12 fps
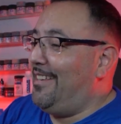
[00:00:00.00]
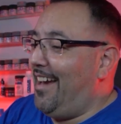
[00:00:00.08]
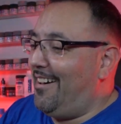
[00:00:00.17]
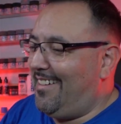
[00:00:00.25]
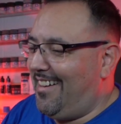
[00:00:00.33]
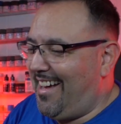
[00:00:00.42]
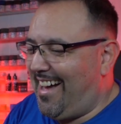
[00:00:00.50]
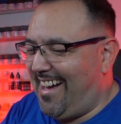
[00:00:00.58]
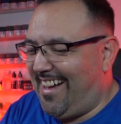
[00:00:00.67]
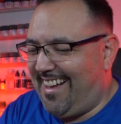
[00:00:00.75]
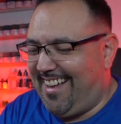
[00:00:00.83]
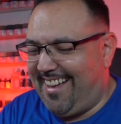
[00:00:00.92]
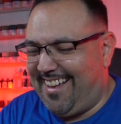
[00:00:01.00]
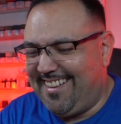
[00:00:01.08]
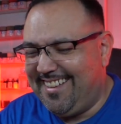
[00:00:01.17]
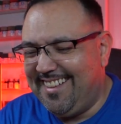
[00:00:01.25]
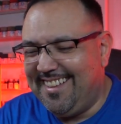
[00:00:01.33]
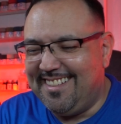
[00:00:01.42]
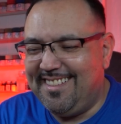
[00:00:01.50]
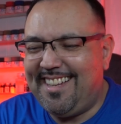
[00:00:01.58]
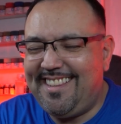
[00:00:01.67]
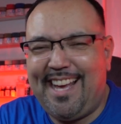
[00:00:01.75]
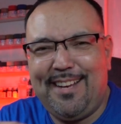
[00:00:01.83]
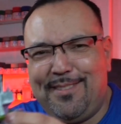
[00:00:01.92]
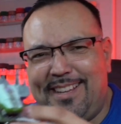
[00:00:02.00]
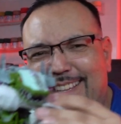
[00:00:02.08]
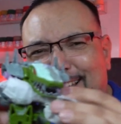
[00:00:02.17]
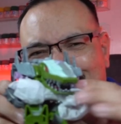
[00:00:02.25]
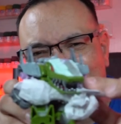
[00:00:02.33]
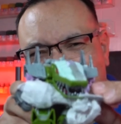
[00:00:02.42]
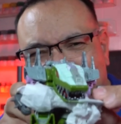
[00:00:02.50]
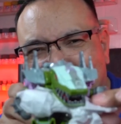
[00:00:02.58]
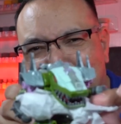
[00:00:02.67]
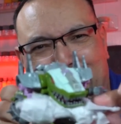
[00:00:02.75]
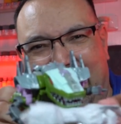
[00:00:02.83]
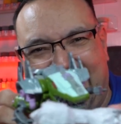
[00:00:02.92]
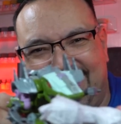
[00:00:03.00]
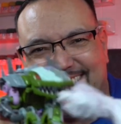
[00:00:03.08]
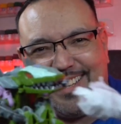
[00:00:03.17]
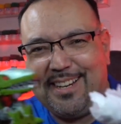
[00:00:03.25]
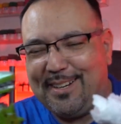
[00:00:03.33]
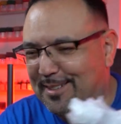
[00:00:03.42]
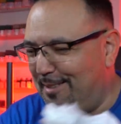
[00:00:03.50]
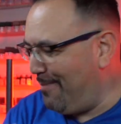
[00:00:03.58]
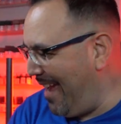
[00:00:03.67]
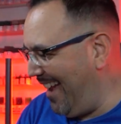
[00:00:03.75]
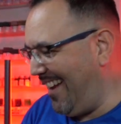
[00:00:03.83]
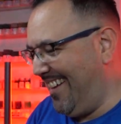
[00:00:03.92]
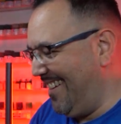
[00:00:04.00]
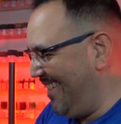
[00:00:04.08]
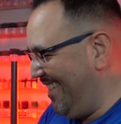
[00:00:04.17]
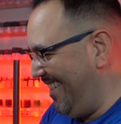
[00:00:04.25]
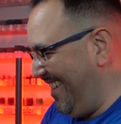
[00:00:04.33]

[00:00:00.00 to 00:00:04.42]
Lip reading: yeah. Ah, look at that really good packaging here. Look, man.